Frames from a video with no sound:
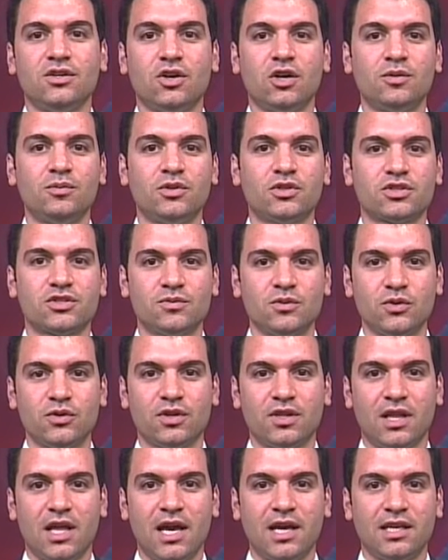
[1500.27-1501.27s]
normal smooth
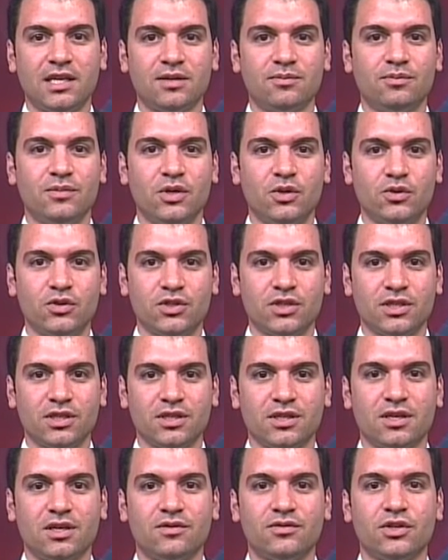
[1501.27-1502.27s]
gliding
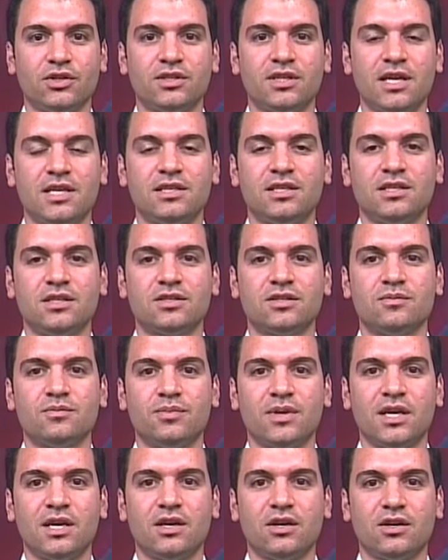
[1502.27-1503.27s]
motion of your tendon is
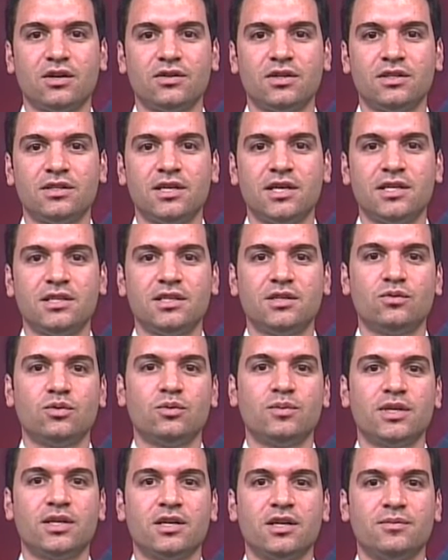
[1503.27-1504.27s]
impaired, the tendon will
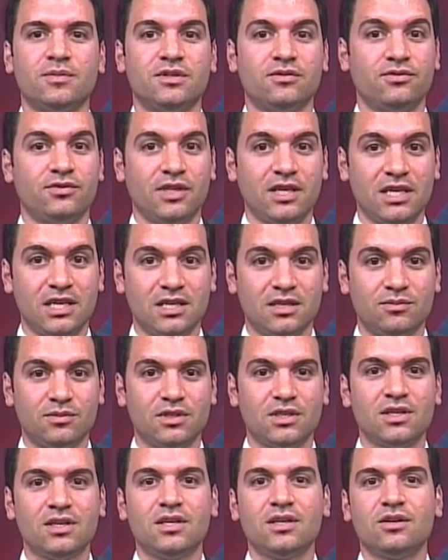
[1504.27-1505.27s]
become inflamed.
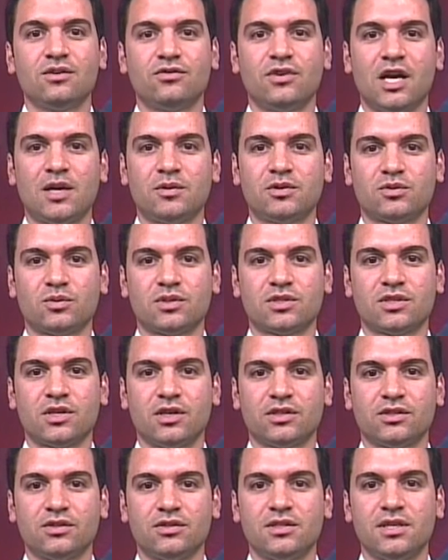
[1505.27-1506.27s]
Fibers will
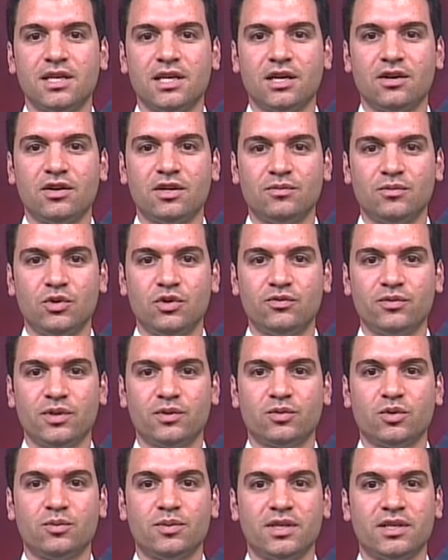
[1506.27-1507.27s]
start to tear and movement
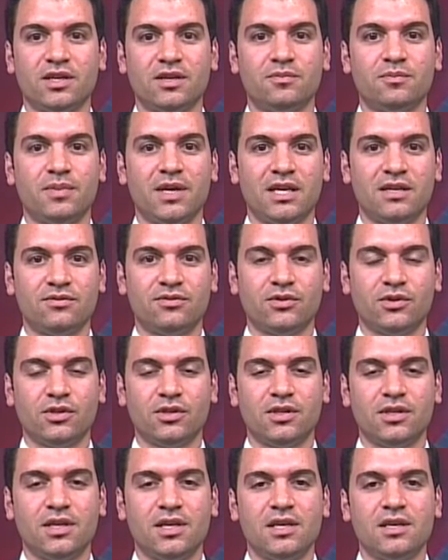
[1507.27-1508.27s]
will become painful.
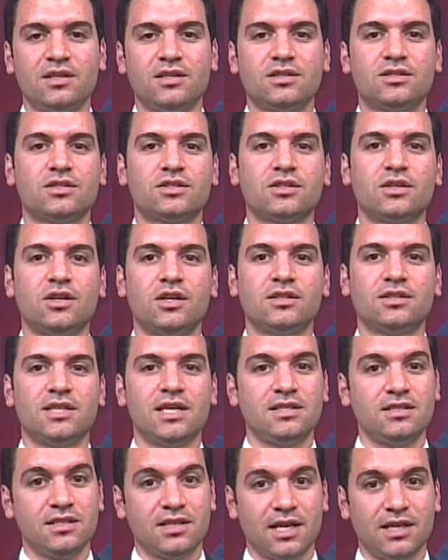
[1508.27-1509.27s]
This is called
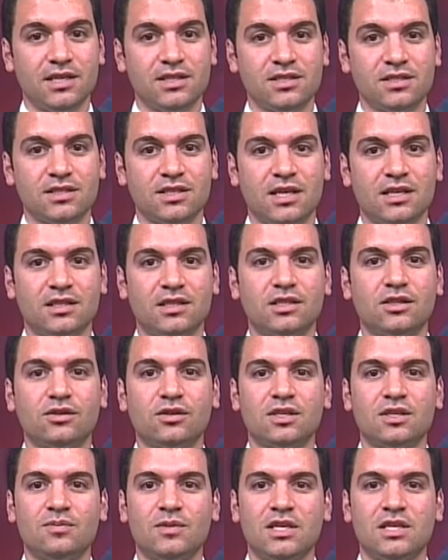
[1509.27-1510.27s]
tendinitis and
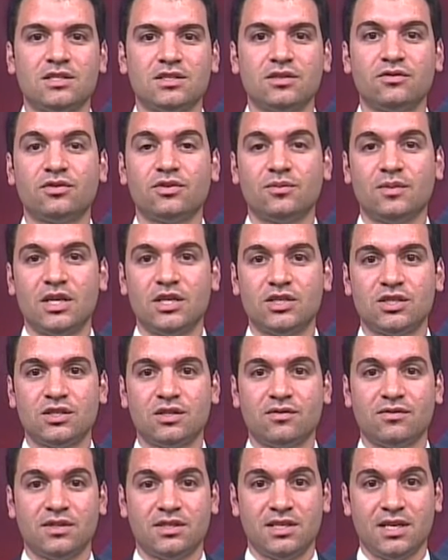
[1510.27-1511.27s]
literally means inflammation
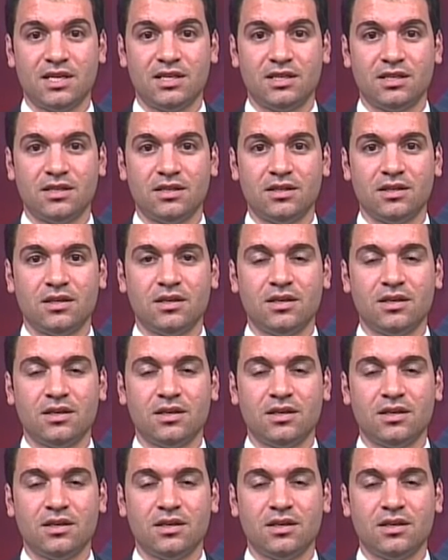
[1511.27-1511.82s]
of the tendon.